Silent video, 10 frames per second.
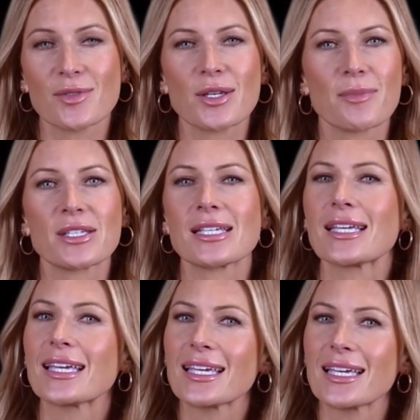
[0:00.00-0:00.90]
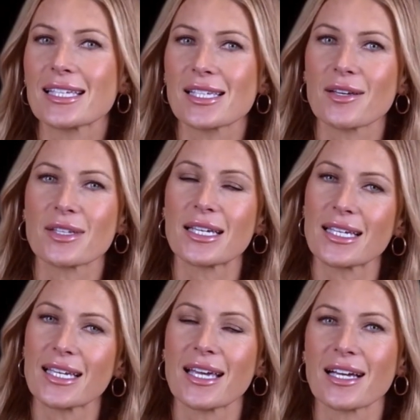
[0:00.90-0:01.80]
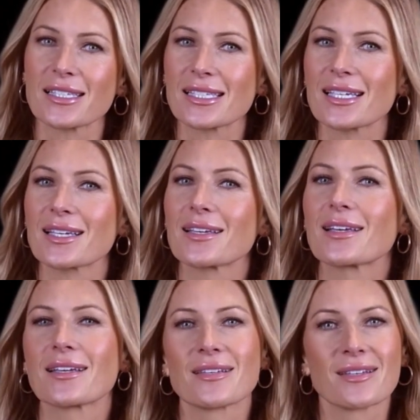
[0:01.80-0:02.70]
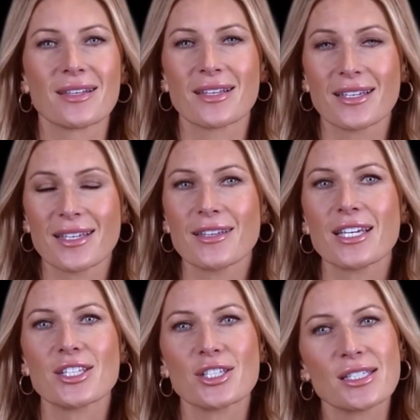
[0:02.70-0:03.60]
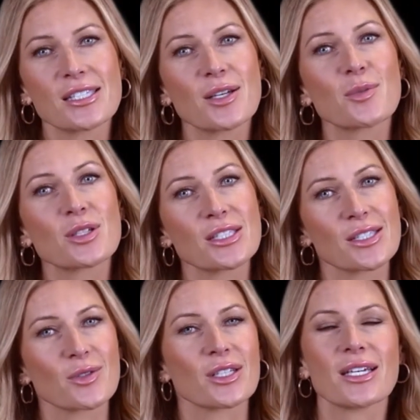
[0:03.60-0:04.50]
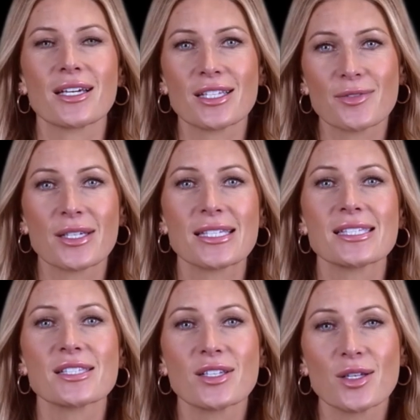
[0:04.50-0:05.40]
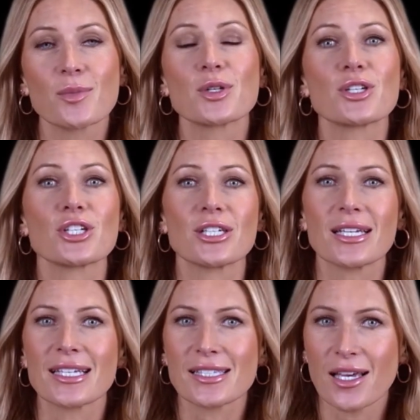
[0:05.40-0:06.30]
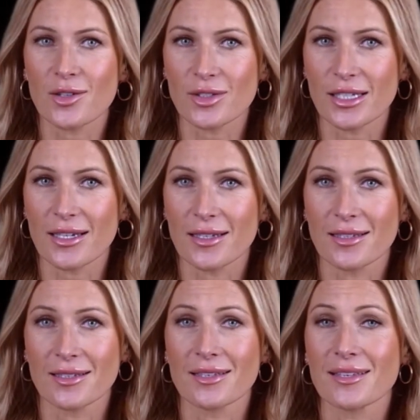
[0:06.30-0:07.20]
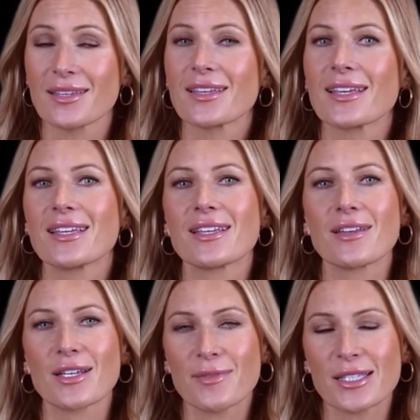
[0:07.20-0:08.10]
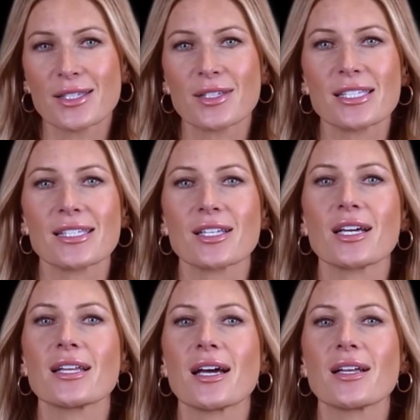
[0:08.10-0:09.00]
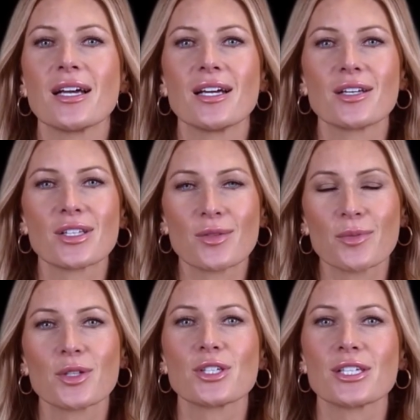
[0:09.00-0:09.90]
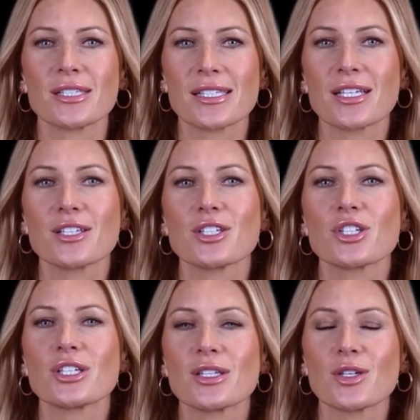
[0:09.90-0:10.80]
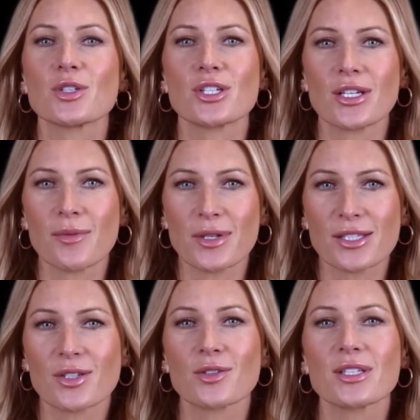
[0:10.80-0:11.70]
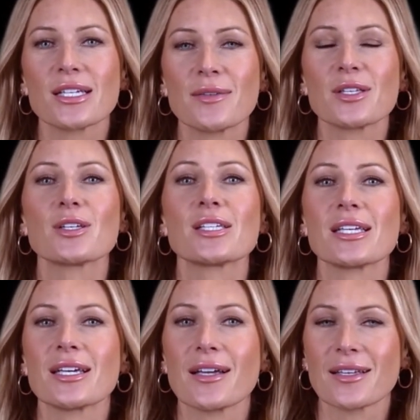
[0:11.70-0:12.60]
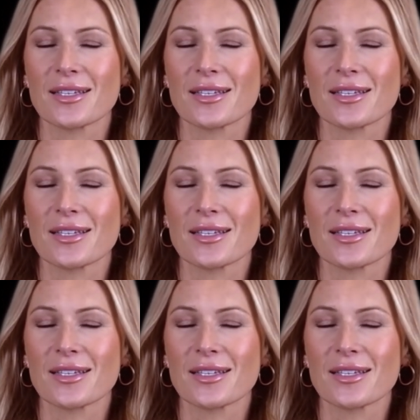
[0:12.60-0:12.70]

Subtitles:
Step 4. Corrective behavioral alternative. At this stage, principles from Jeffrey Young's schema therapy are applied. The goal is to form a new reaction pattern that is more adaptive.